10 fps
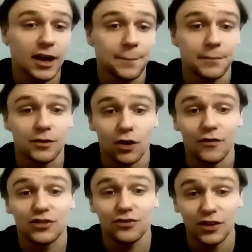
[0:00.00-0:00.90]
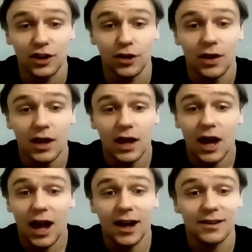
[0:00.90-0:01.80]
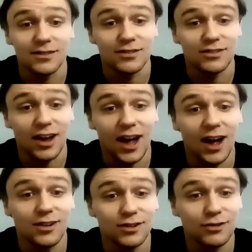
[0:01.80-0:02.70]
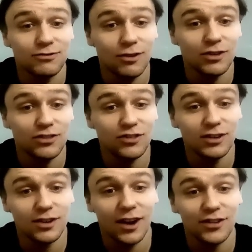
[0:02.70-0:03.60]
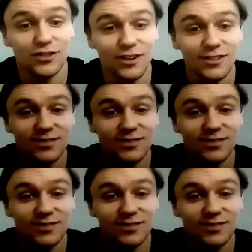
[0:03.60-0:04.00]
below this video, and I'll look forward to seeing you guys soon.